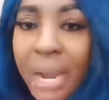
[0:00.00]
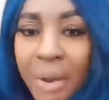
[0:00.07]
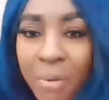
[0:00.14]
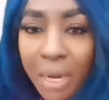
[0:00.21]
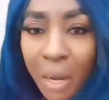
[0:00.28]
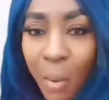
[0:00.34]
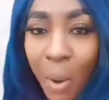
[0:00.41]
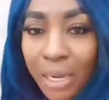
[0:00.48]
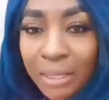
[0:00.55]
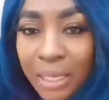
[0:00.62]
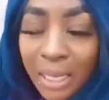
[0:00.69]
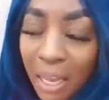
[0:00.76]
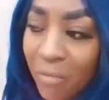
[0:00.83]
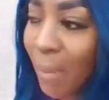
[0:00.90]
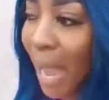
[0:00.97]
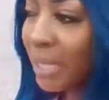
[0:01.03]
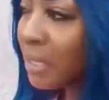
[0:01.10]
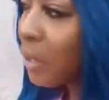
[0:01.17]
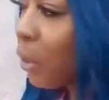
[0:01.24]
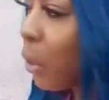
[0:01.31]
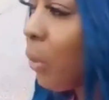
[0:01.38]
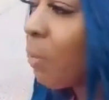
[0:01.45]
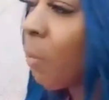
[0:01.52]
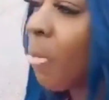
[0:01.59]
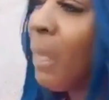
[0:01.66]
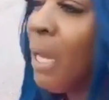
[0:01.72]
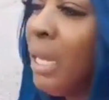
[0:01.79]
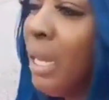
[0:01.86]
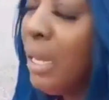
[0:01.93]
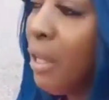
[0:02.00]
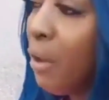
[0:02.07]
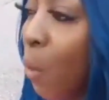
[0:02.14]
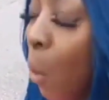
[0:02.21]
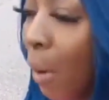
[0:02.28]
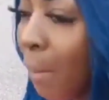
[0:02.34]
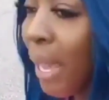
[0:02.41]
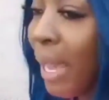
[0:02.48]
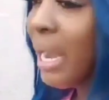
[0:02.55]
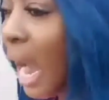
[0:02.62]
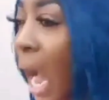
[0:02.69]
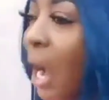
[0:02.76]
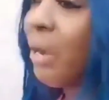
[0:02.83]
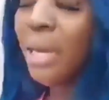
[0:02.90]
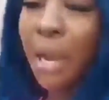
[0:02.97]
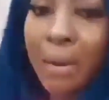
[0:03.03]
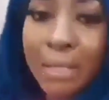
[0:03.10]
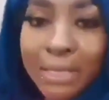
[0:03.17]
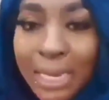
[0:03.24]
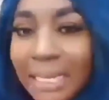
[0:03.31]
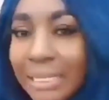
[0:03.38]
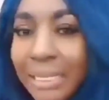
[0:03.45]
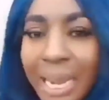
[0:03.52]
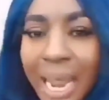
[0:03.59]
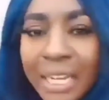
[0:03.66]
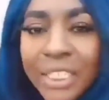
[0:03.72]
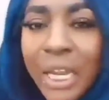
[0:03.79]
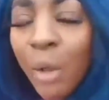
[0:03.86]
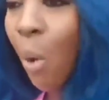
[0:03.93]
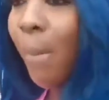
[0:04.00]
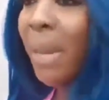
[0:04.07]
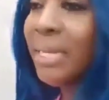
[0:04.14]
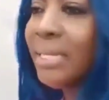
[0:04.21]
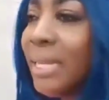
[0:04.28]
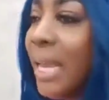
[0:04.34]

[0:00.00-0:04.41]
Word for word: I really wanted to give back to the women out there. It's International Women's